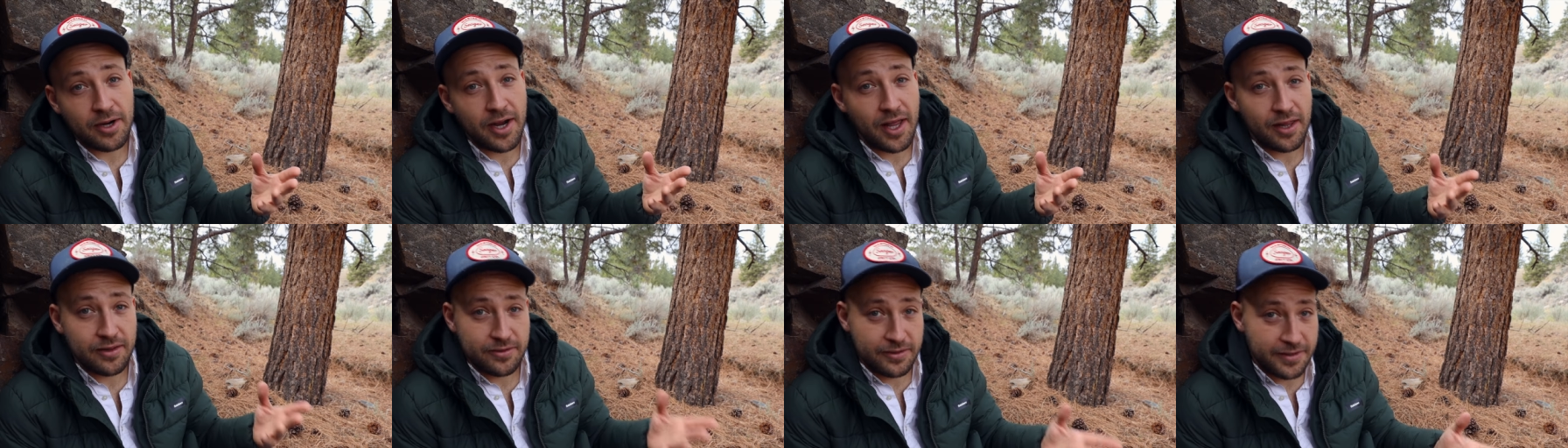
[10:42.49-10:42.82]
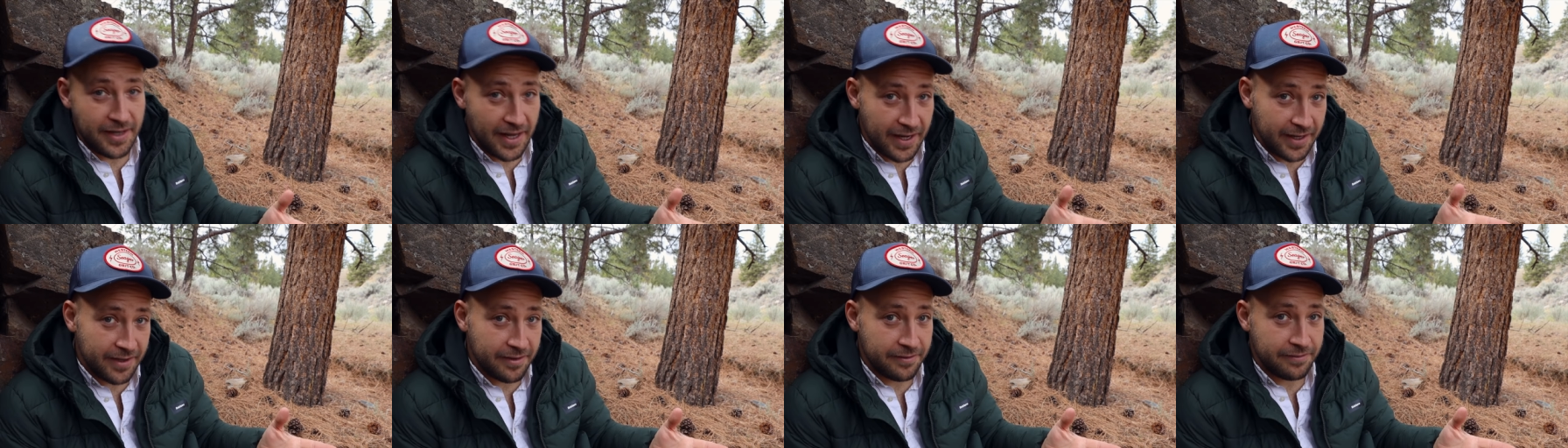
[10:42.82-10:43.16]
color
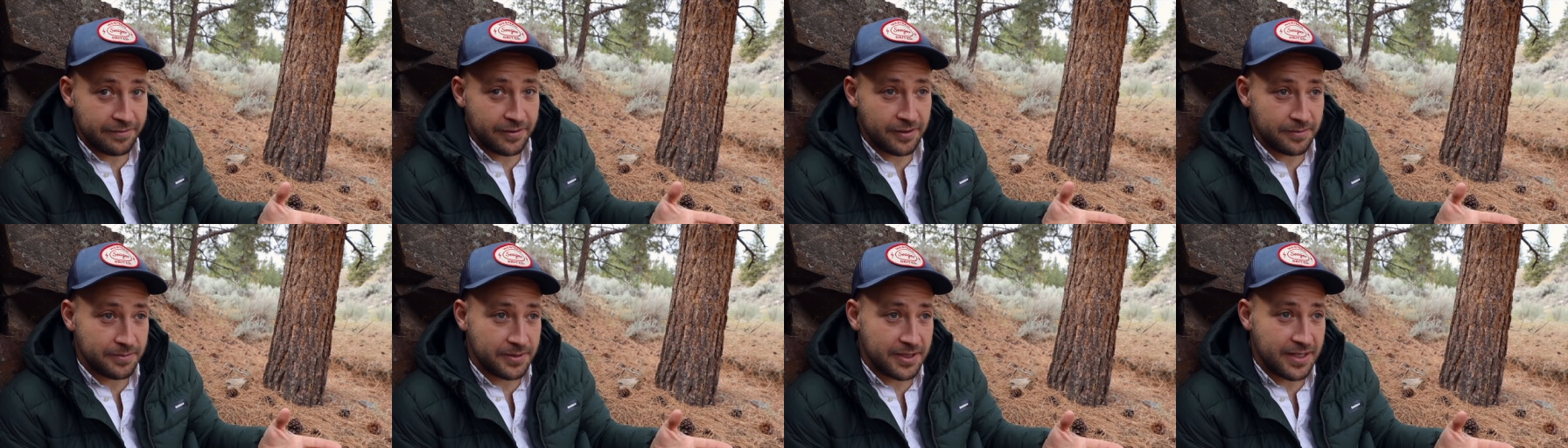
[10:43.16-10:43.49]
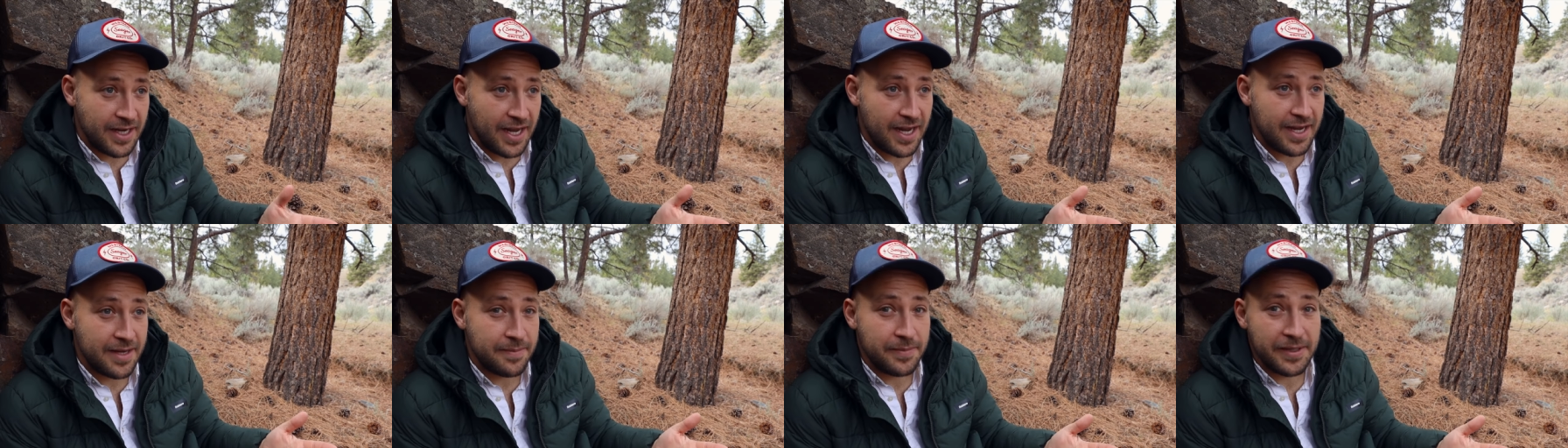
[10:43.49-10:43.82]
negative film
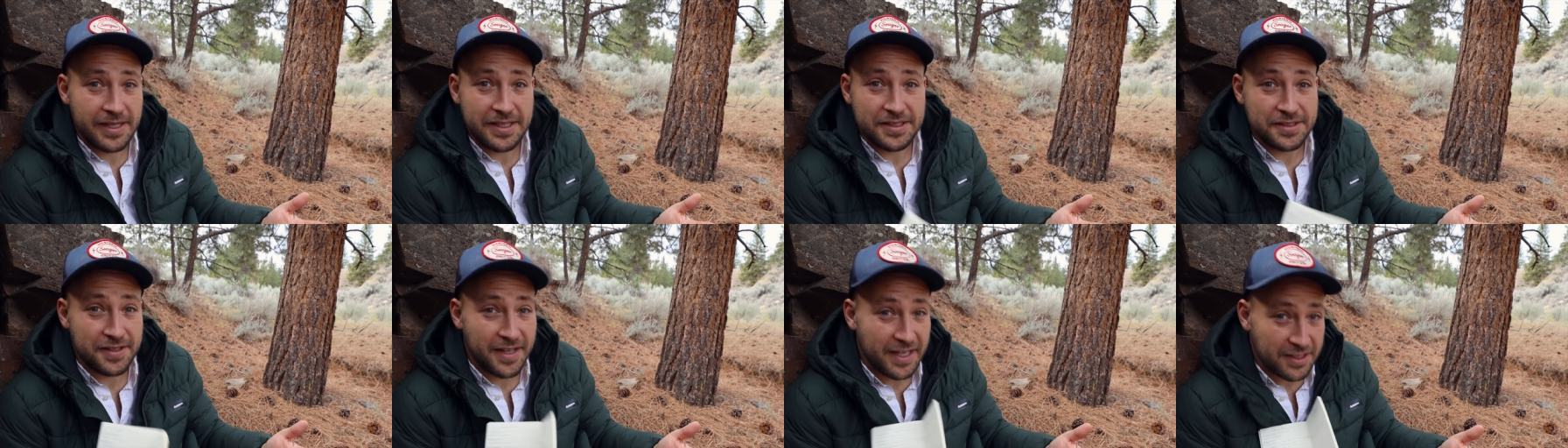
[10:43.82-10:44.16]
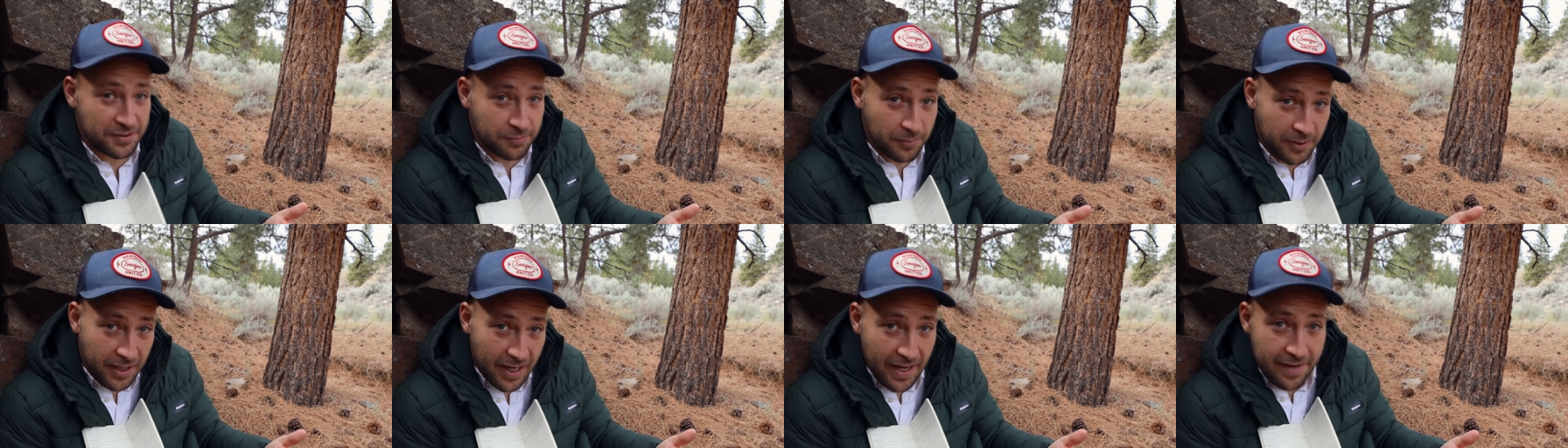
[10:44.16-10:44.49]
today because
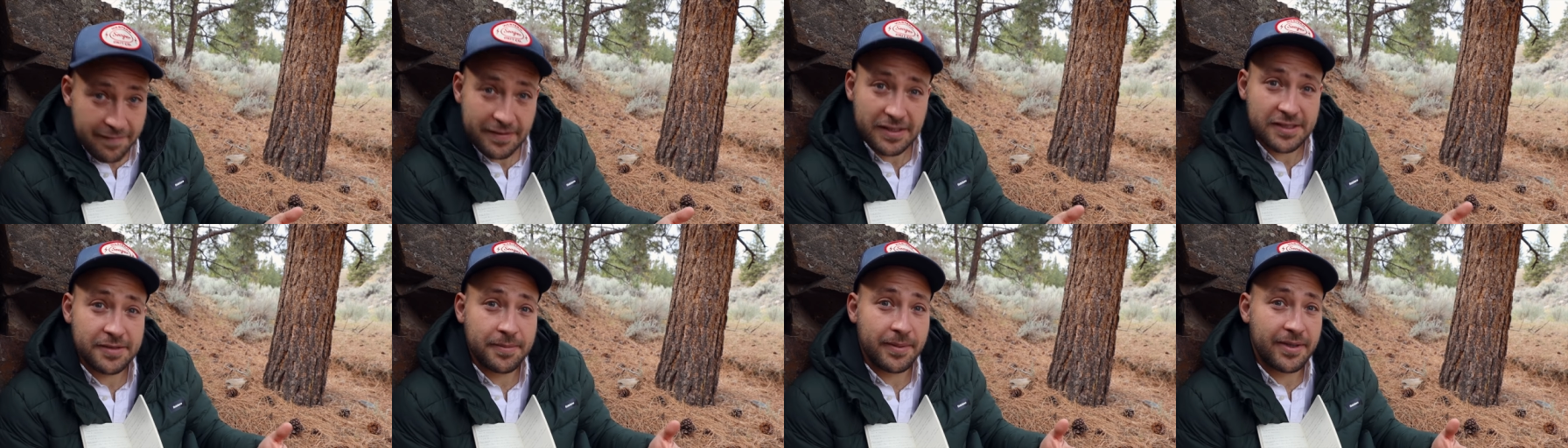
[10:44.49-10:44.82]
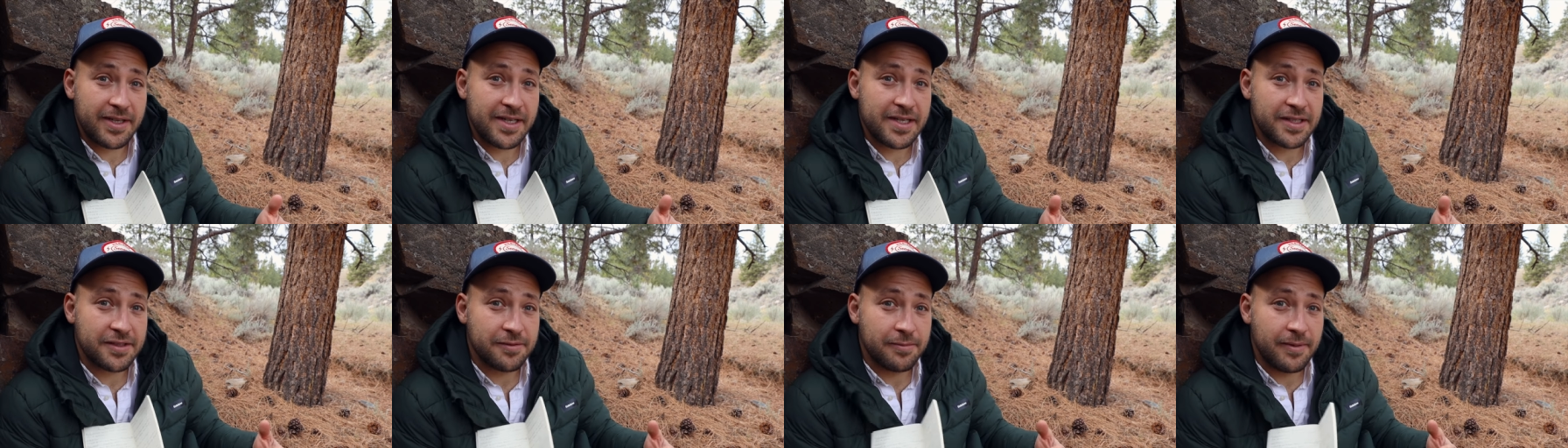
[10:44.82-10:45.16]
that's what I have
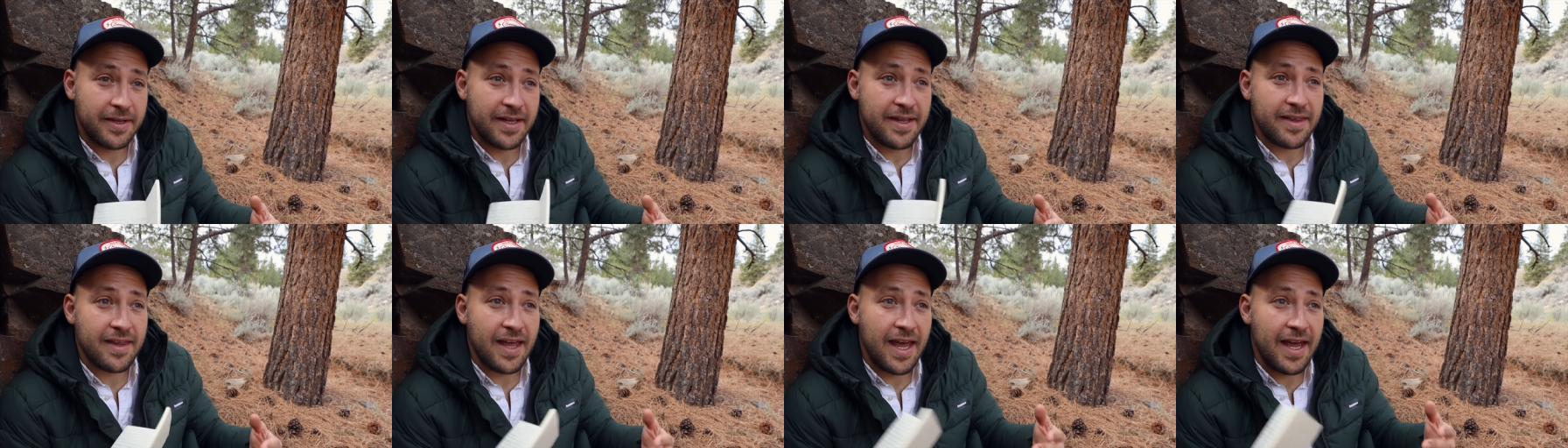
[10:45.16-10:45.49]
experience with